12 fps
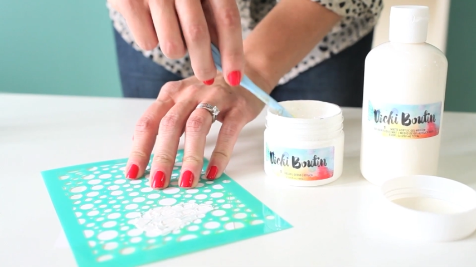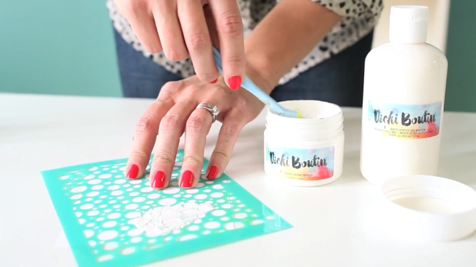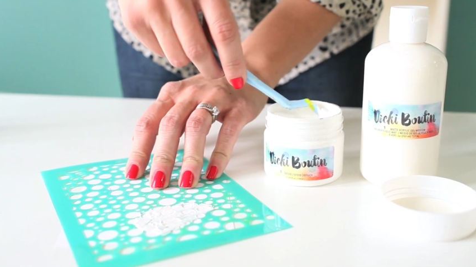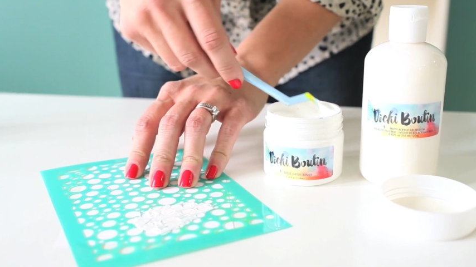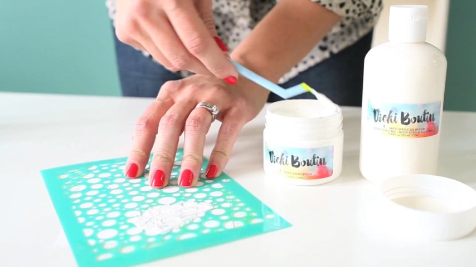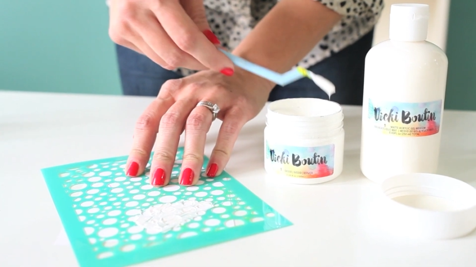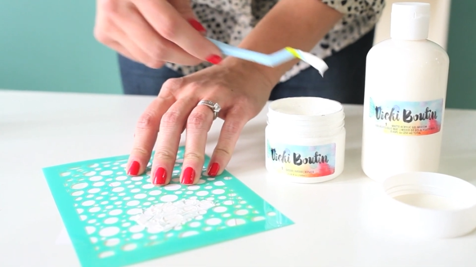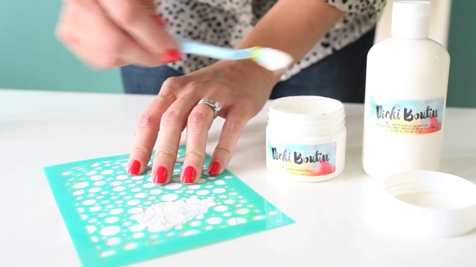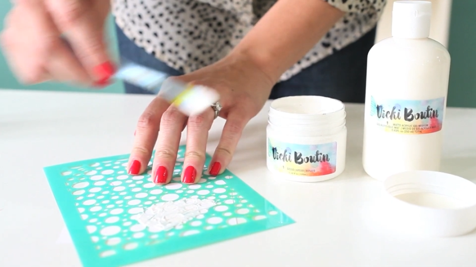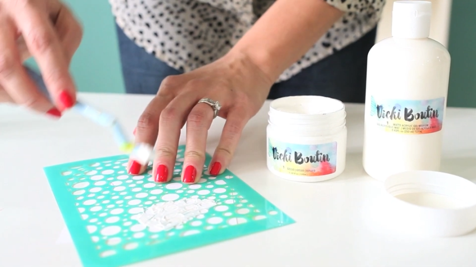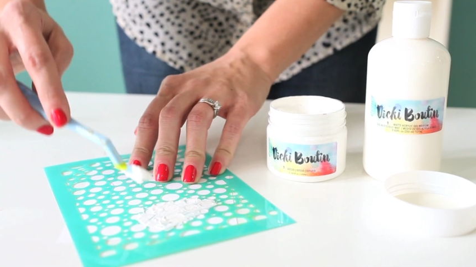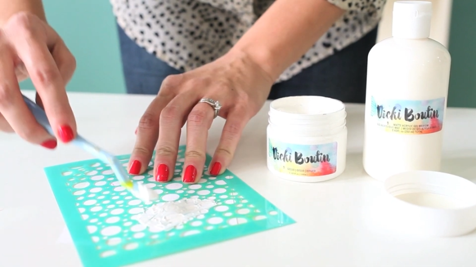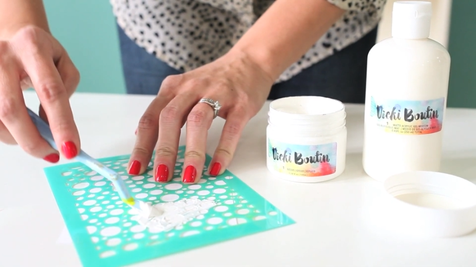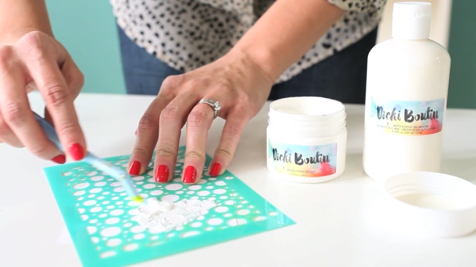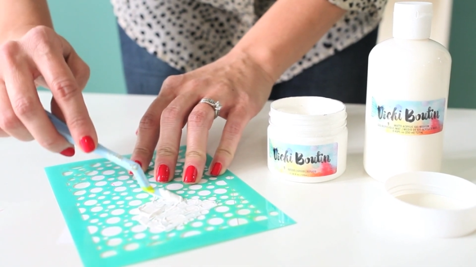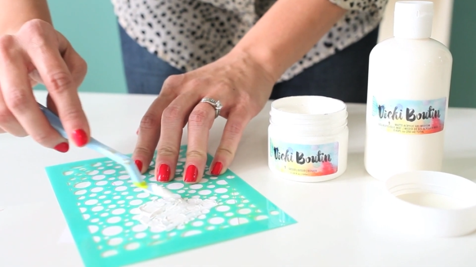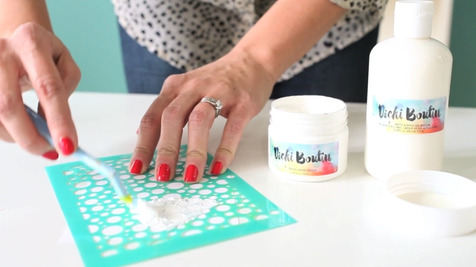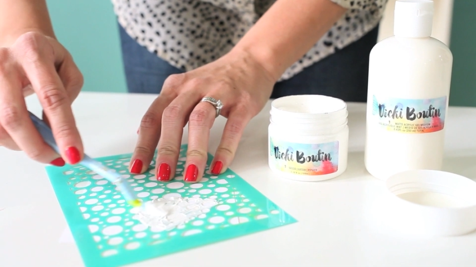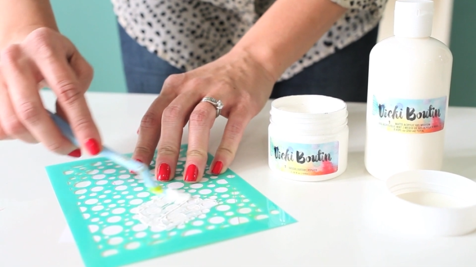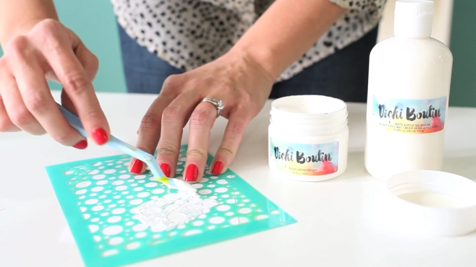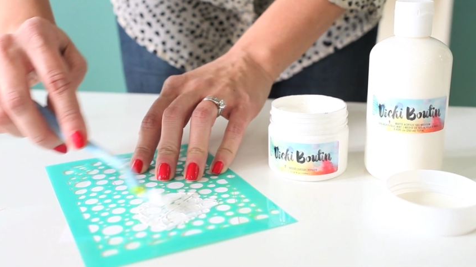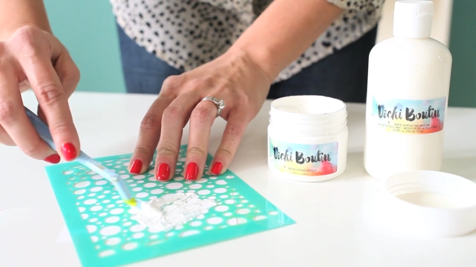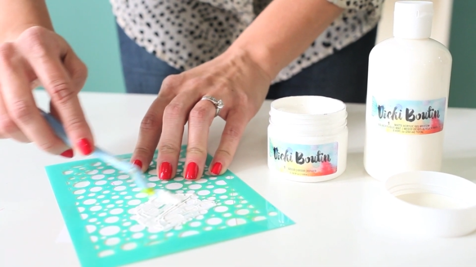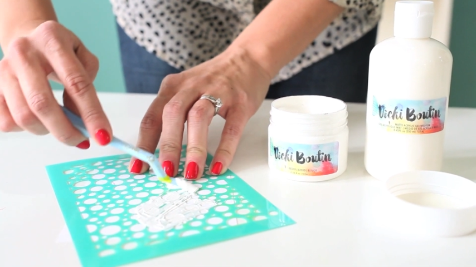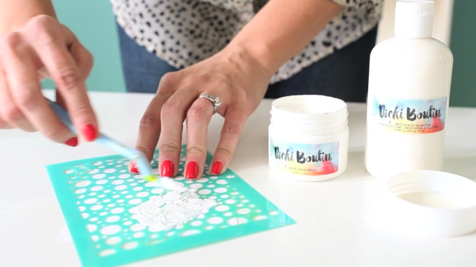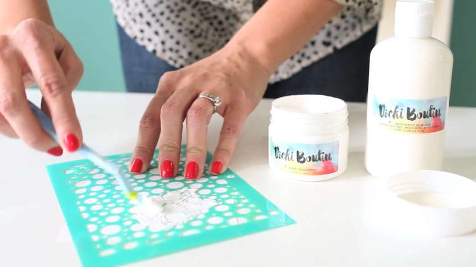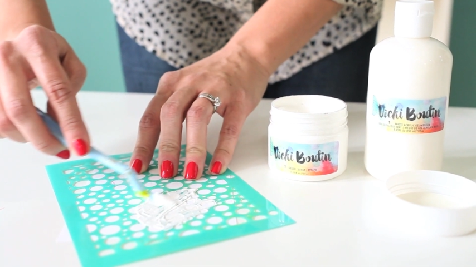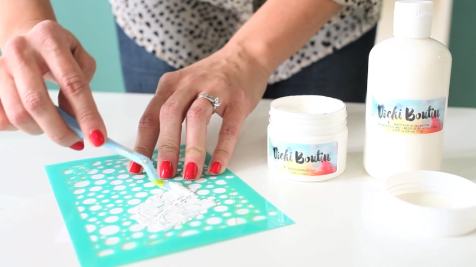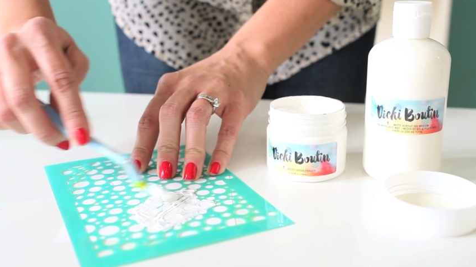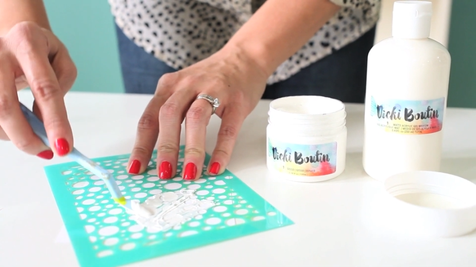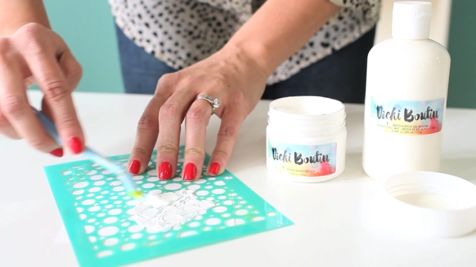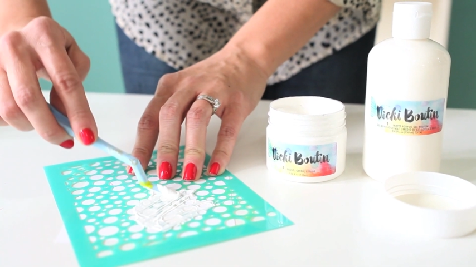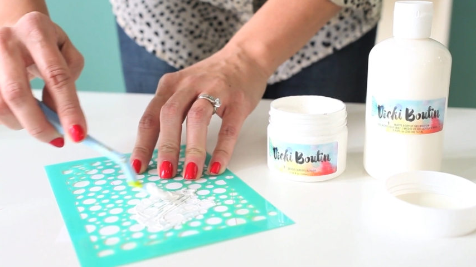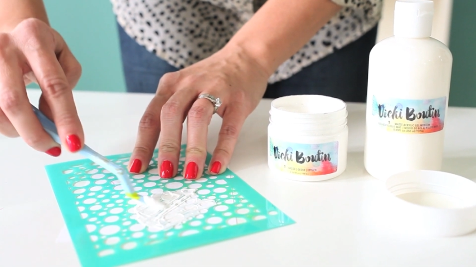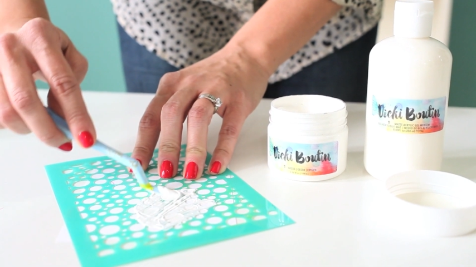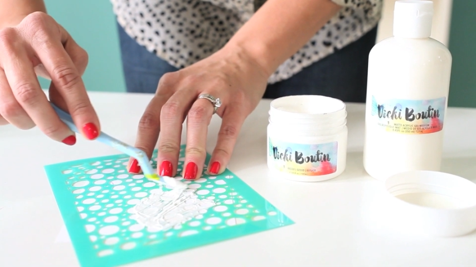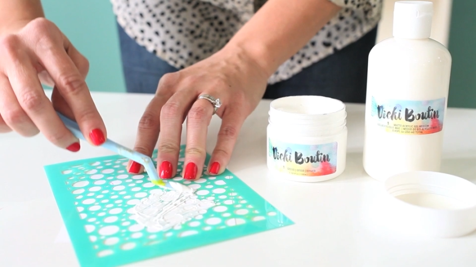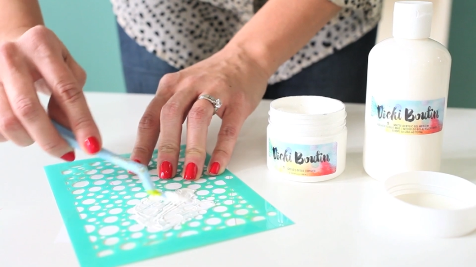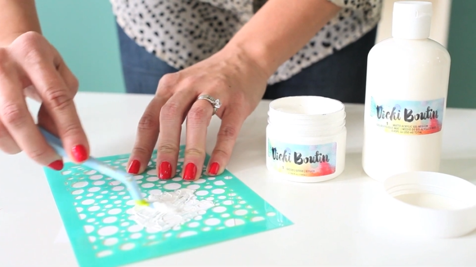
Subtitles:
(no speaker visible)